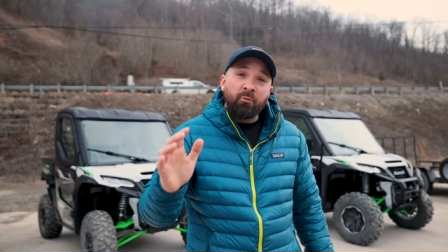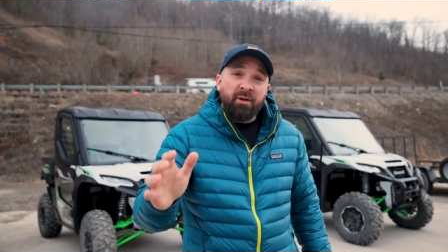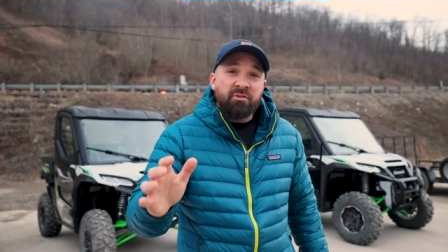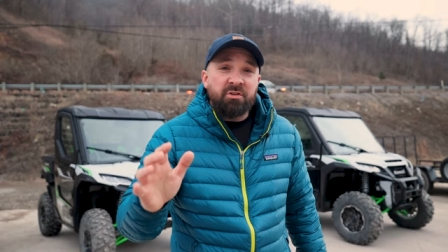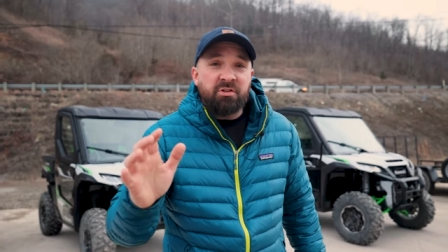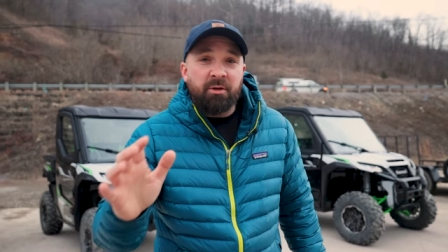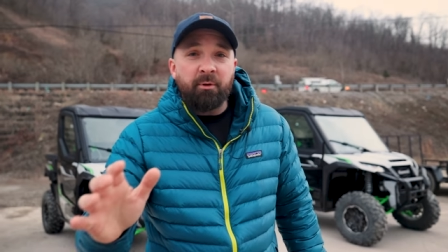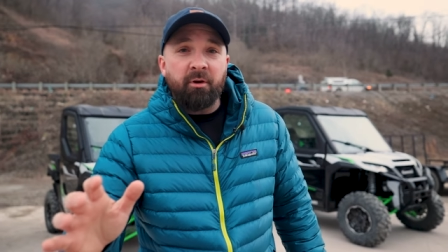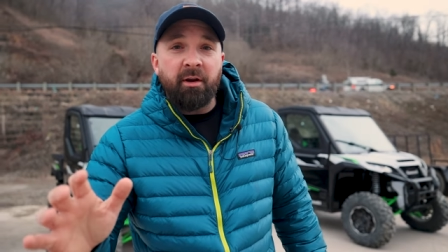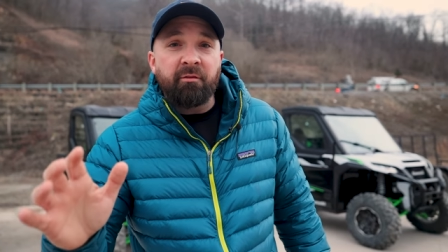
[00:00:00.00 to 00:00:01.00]
the Ridge is
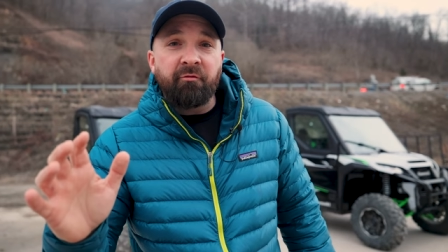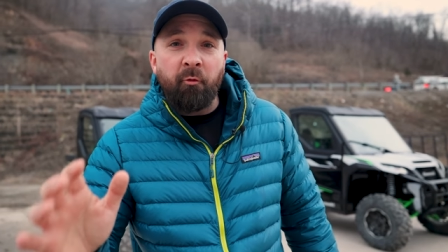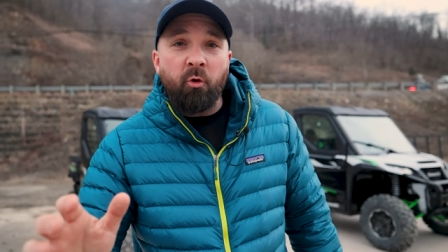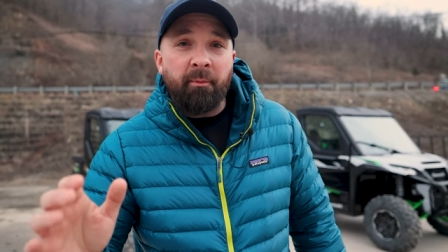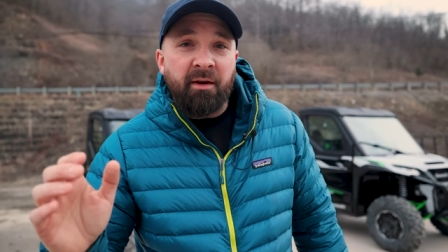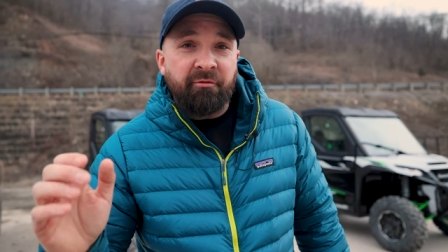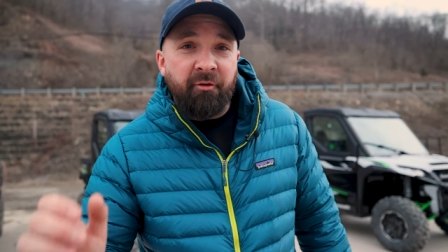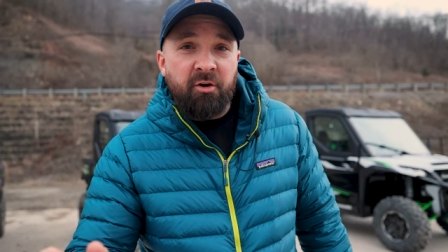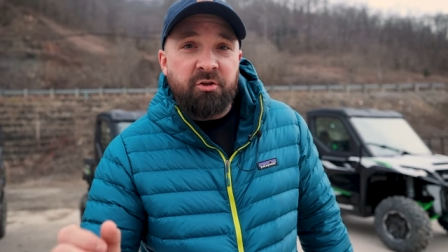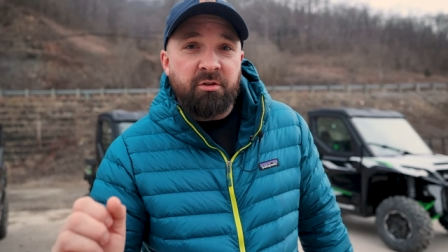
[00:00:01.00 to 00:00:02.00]
similar in form and
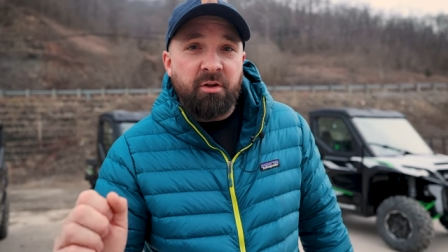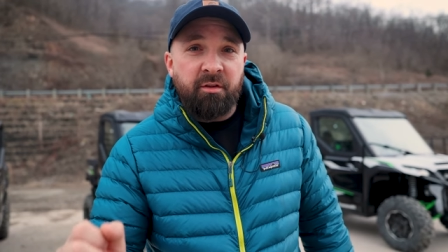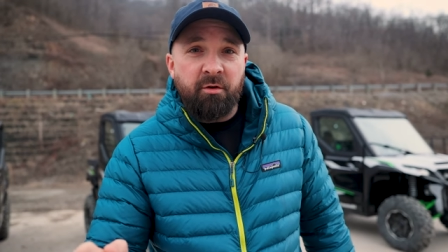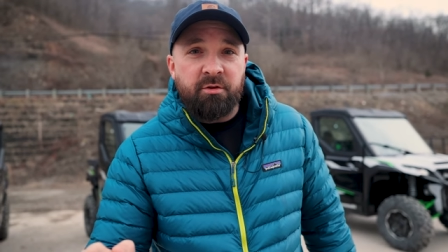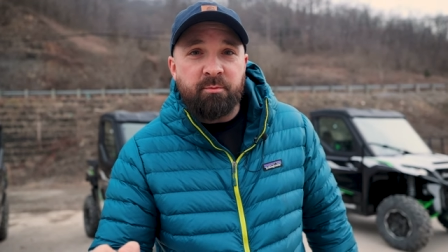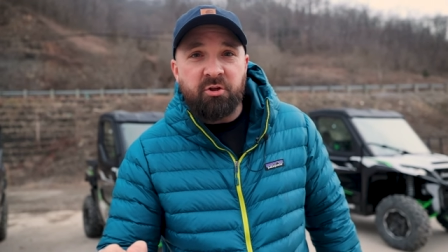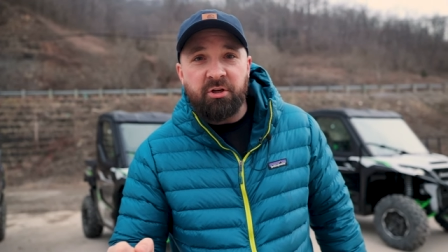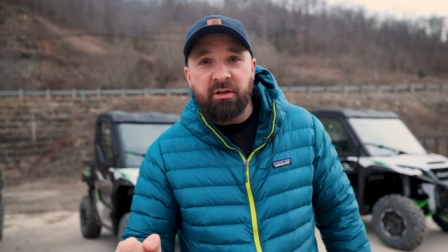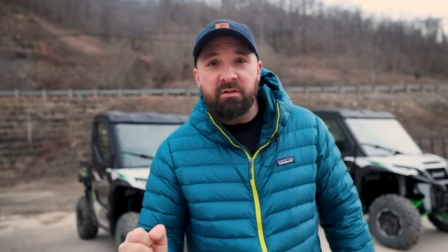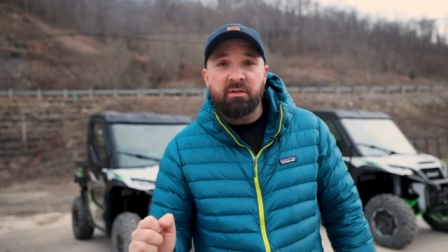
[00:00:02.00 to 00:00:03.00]
function to those
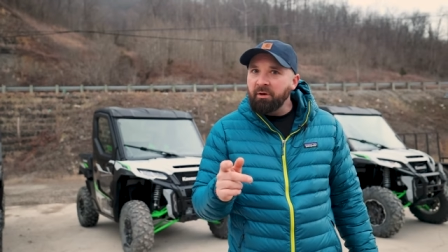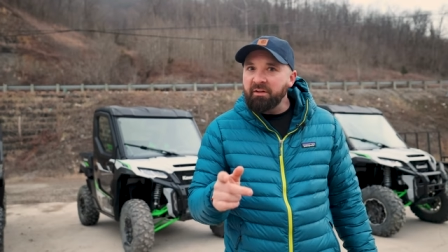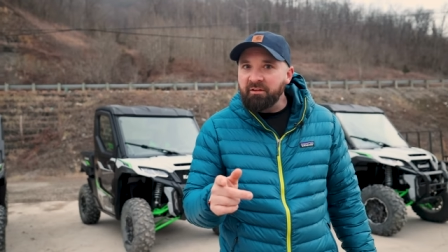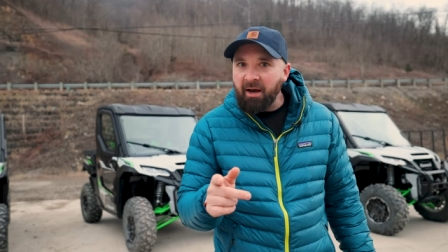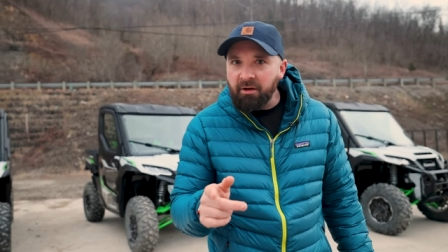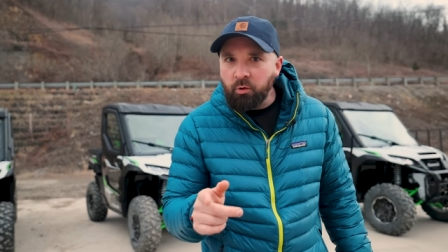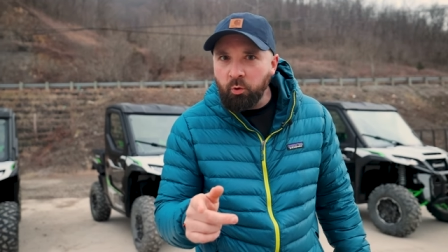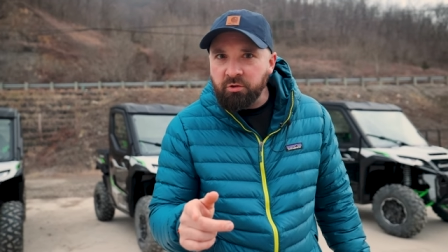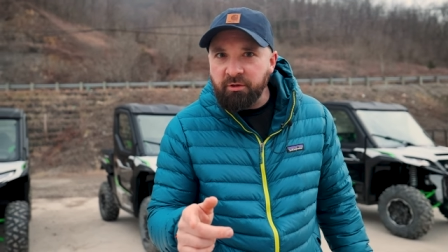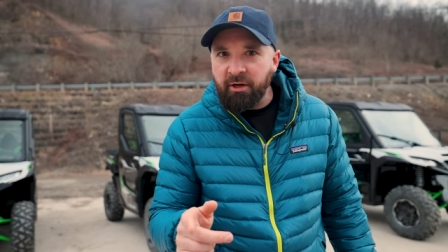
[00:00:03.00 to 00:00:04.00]
machines. But it's got a
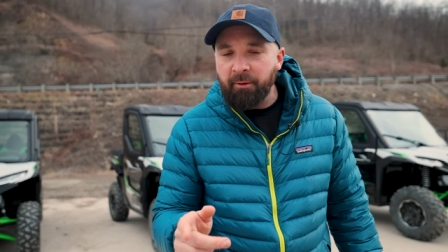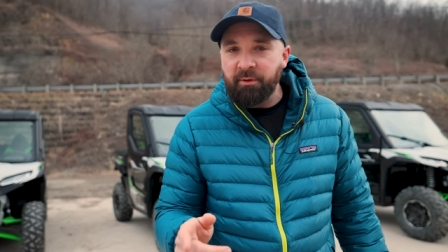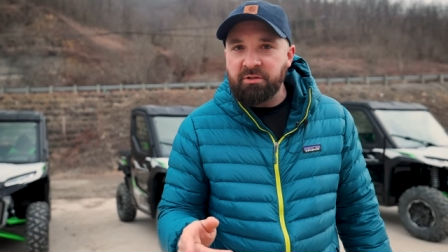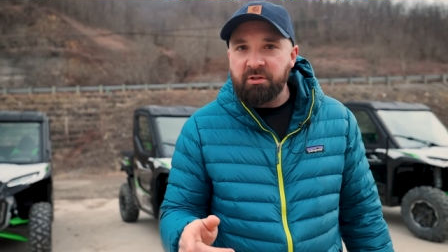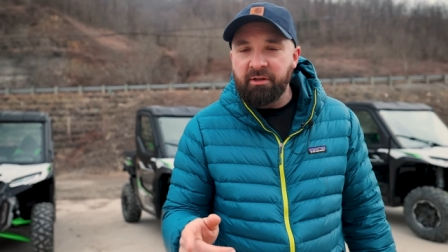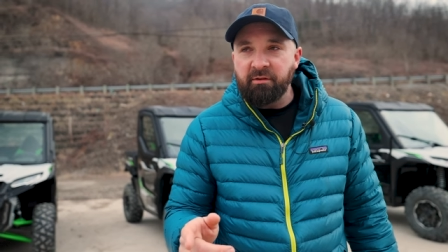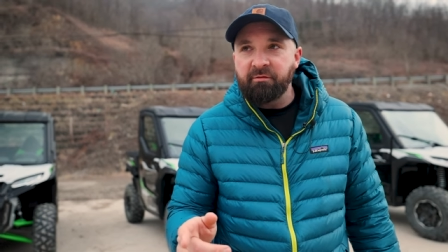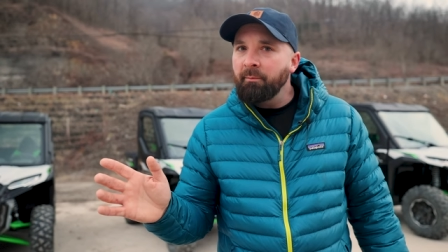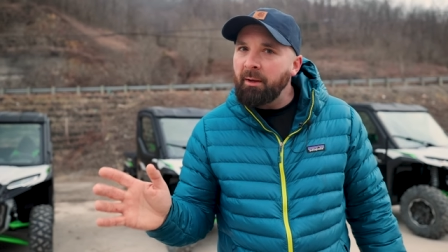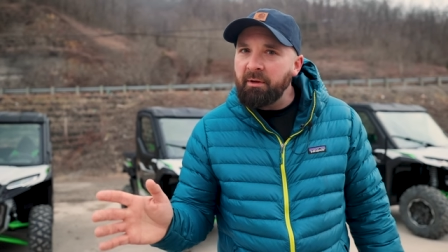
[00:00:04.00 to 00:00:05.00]
cool trick up its sleeve.
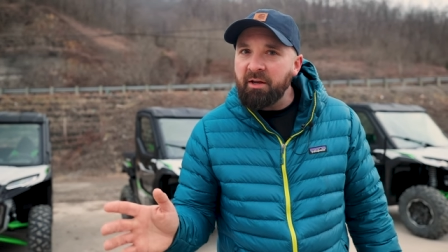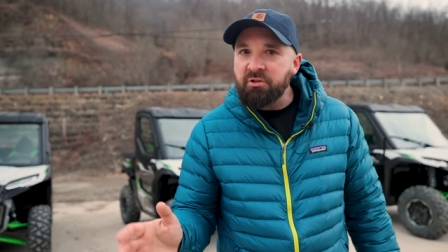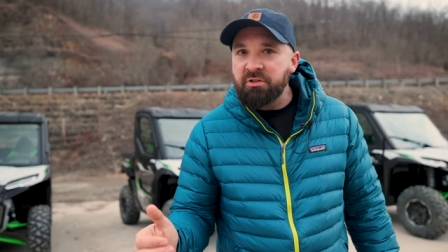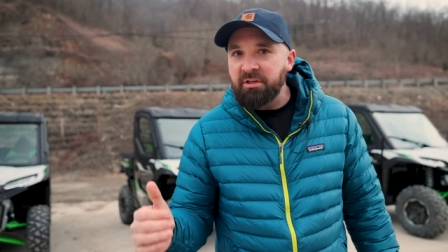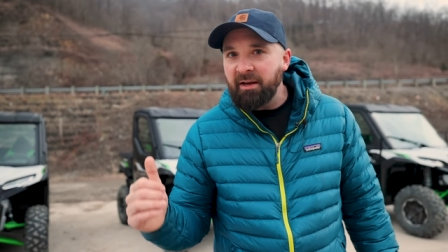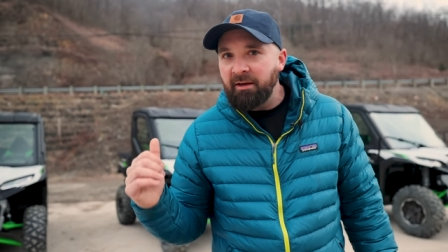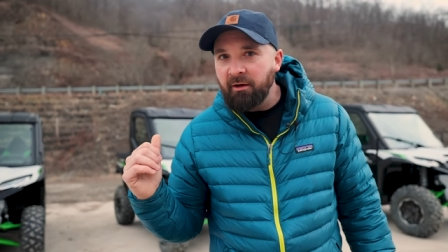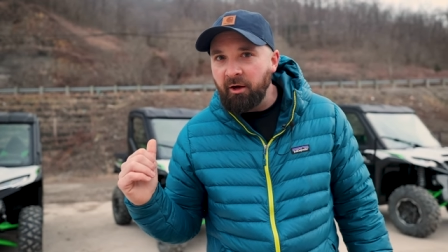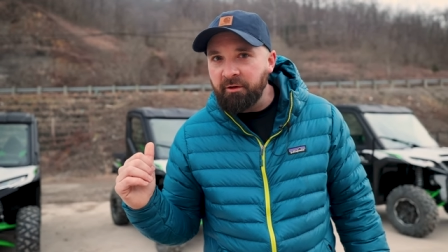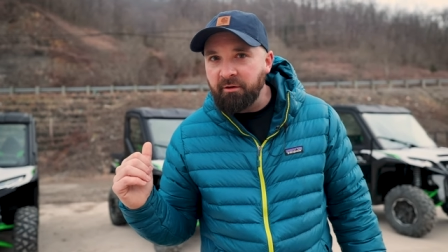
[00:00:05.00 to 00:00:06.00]
Or maybe I should say,
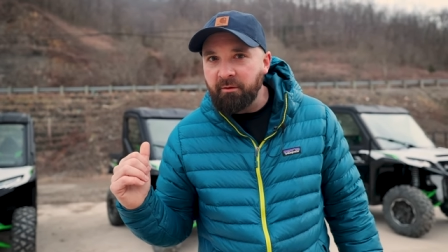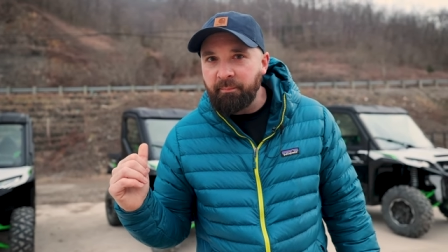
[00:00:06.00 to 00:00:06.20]
under the